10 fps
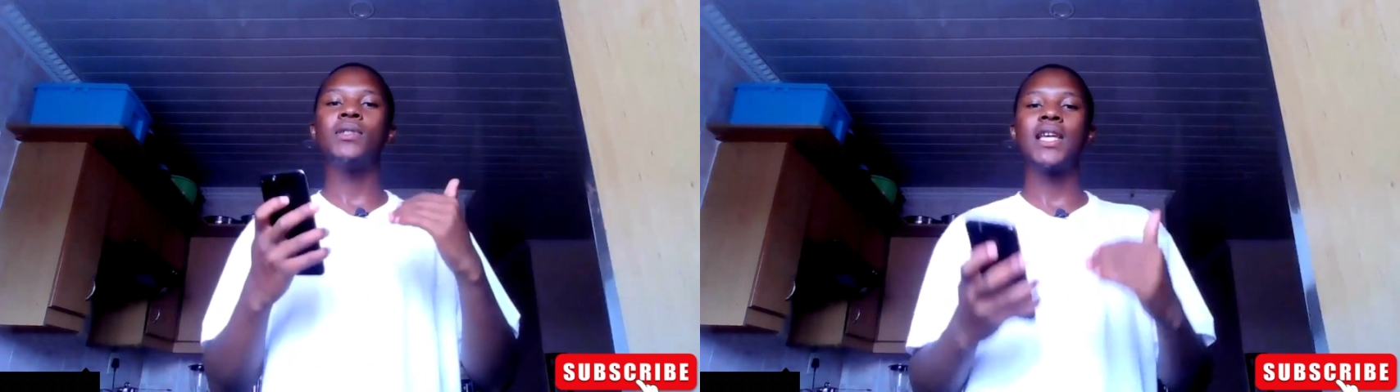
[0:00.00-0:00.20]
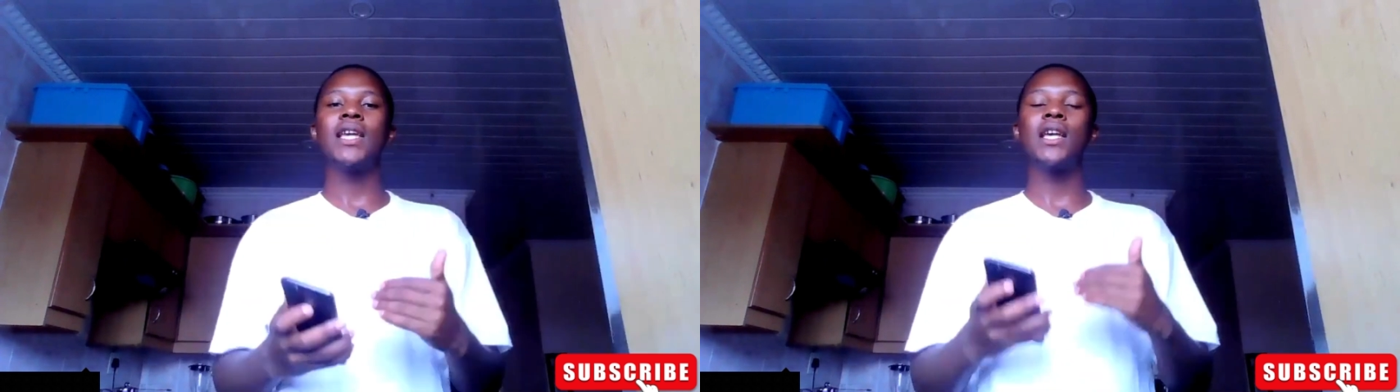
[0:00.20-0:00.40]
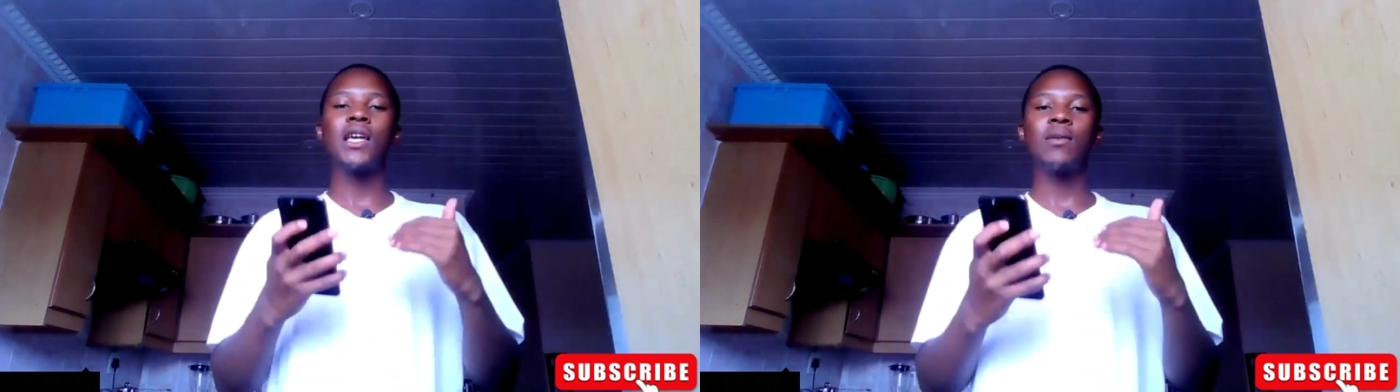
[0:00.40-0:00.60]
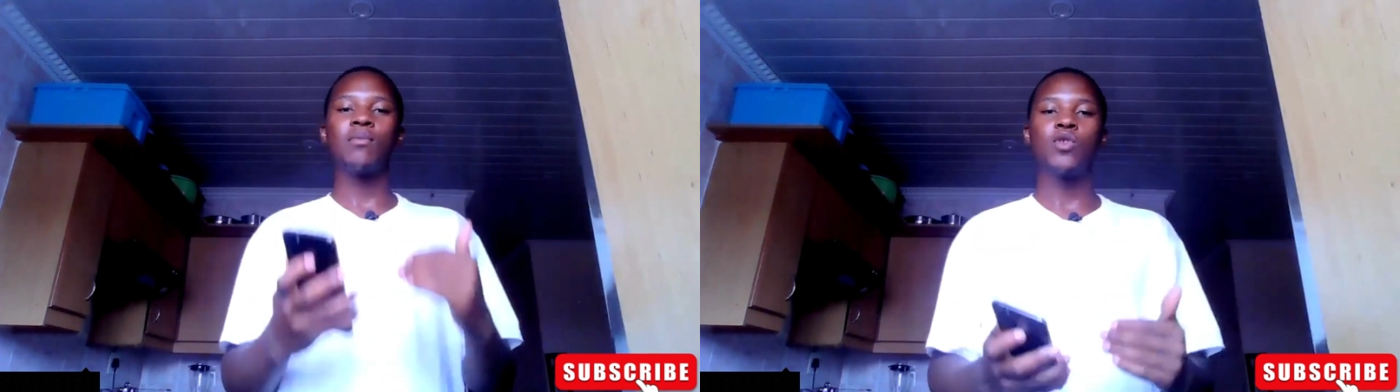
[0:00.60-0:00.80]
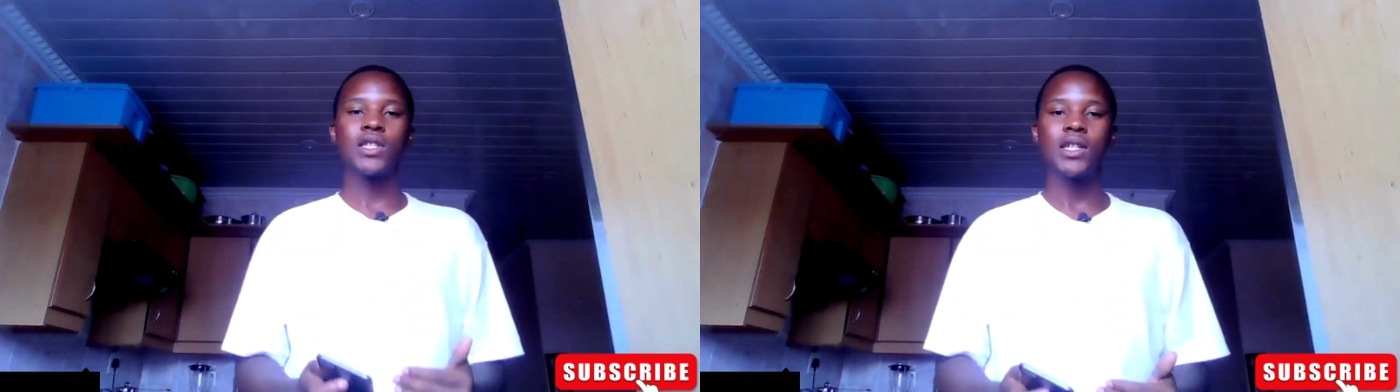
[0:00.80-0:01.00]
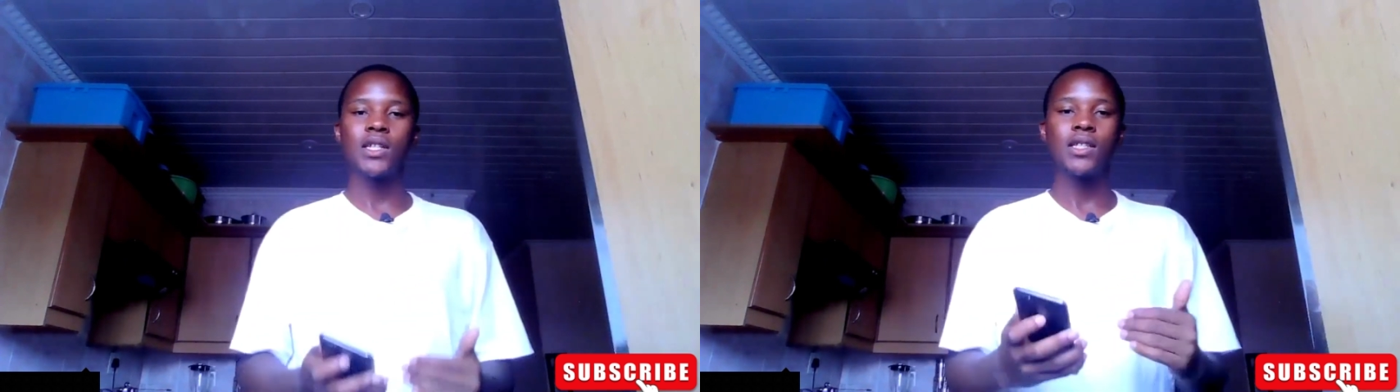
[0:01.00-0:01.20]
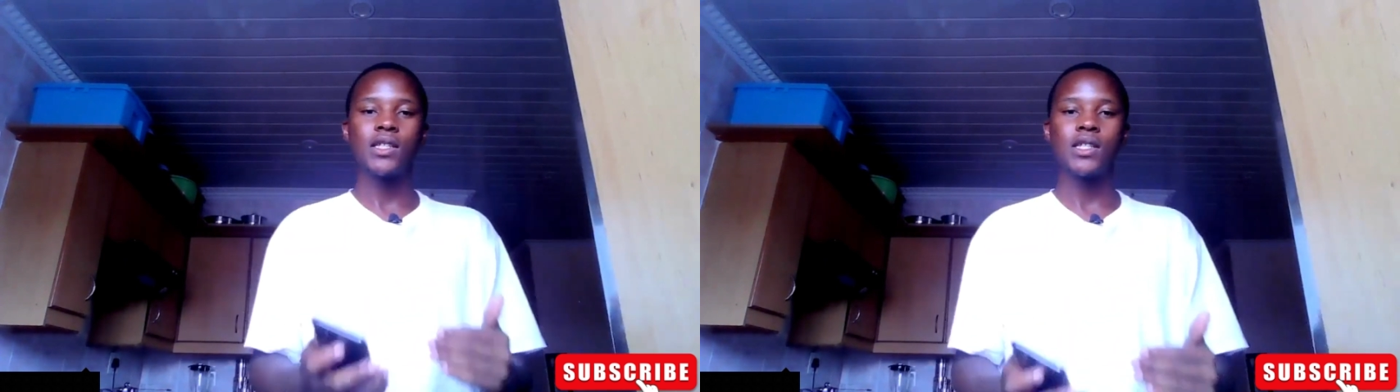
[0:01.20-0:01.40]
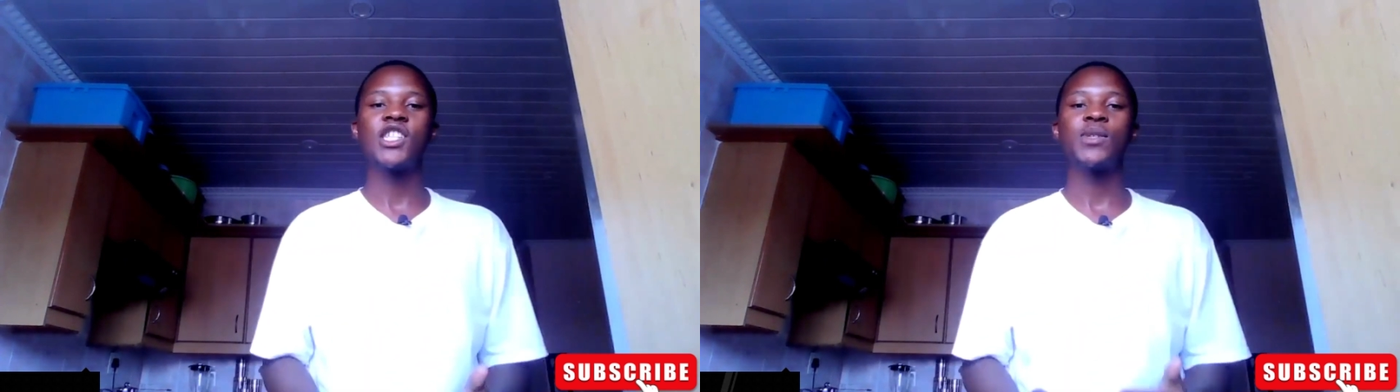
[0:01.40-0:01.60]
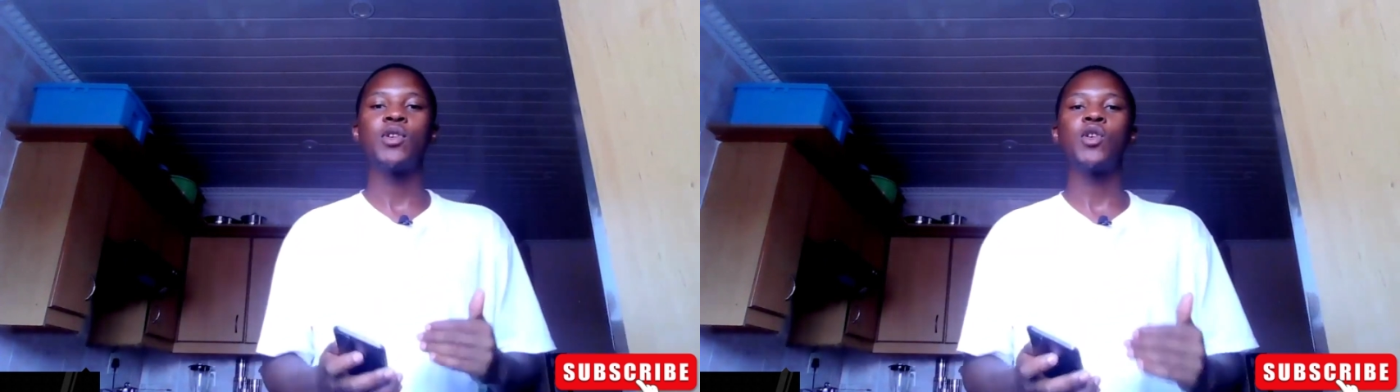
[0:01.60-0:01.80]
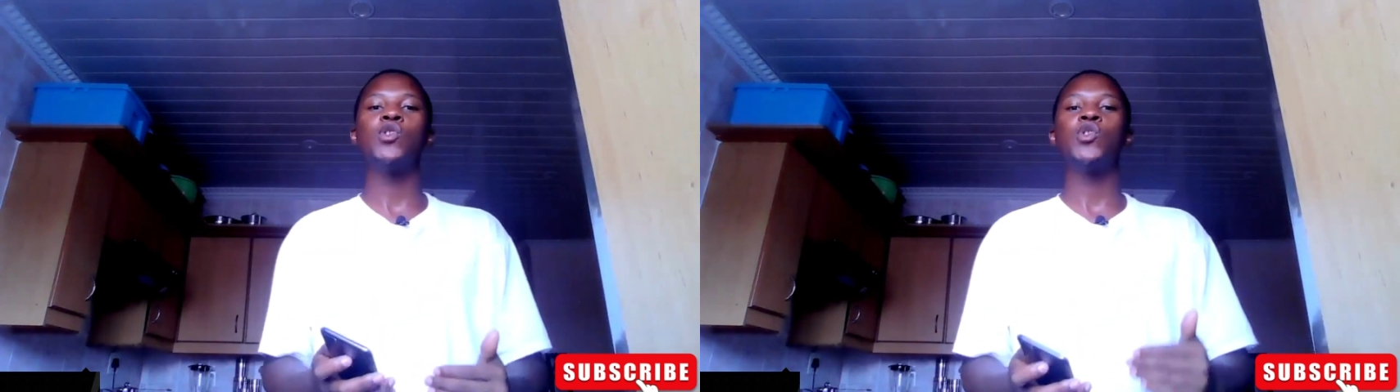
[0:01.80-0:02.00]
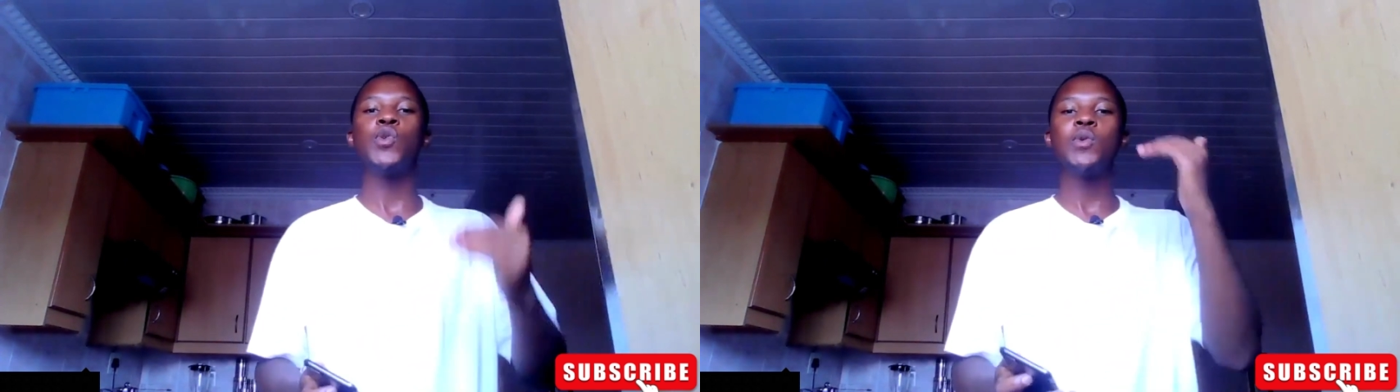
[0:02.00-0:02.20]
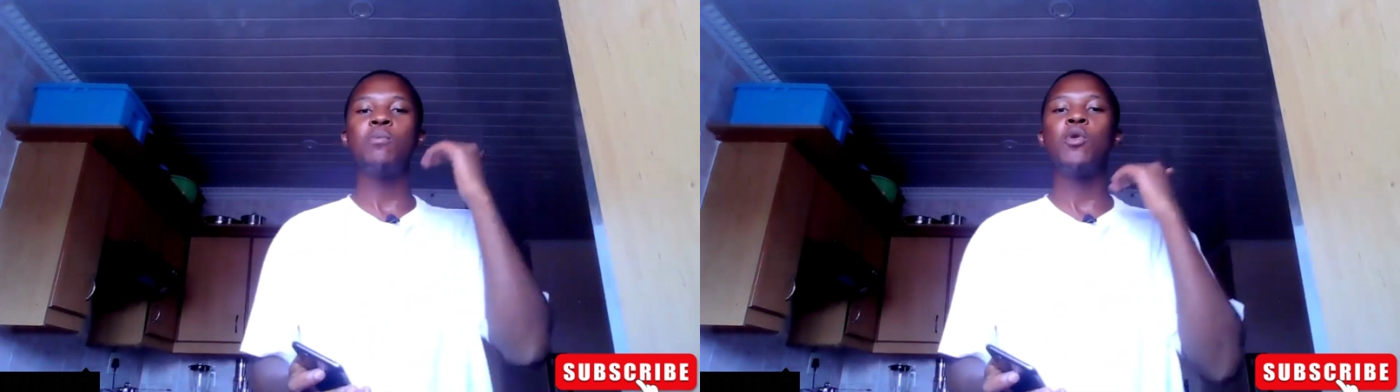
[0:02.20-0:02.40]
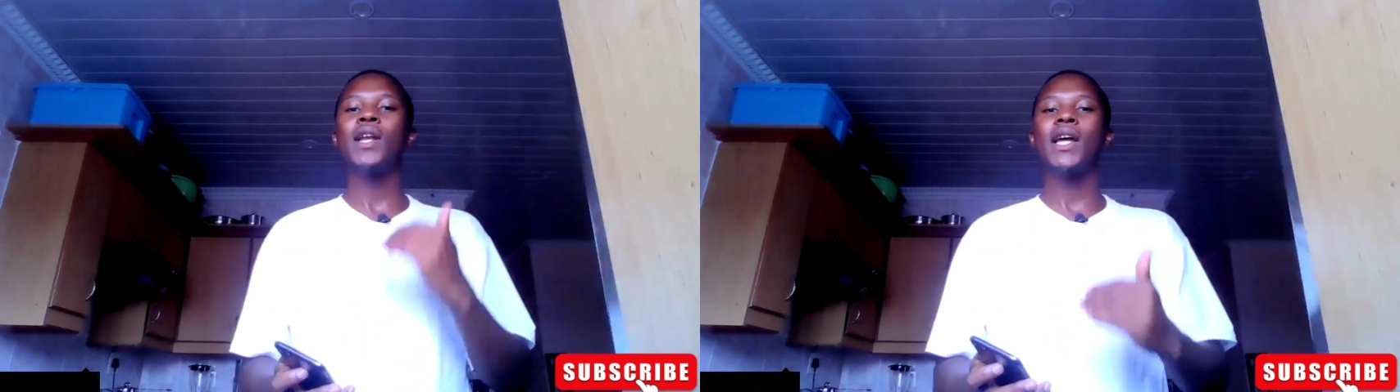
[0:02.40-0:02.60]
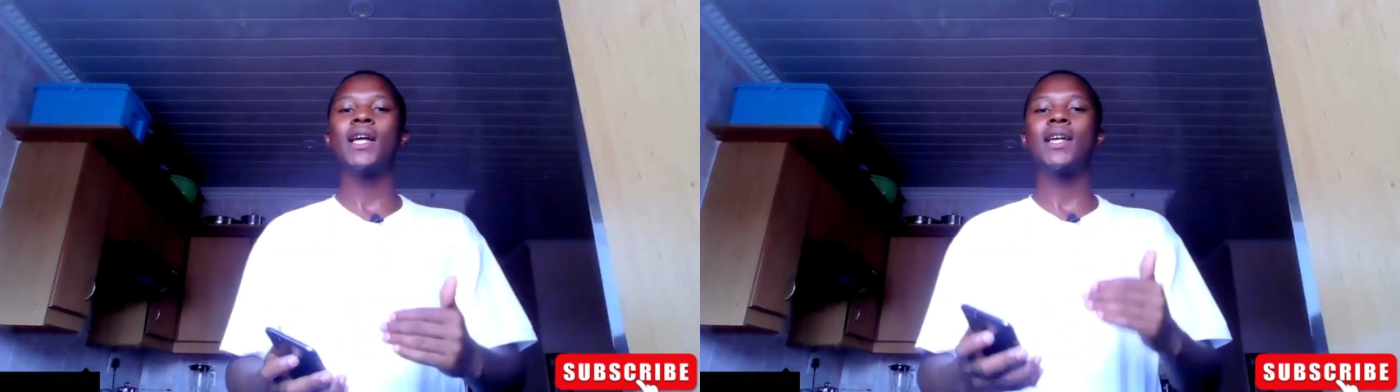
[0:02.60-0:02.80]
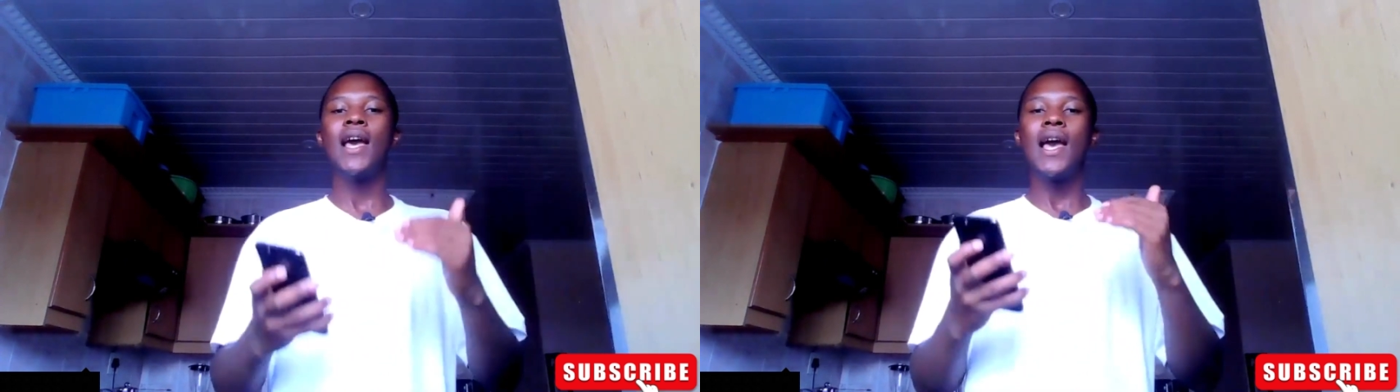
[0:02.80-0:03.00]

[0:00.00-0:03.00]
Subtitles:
taking emotional decisions because you more like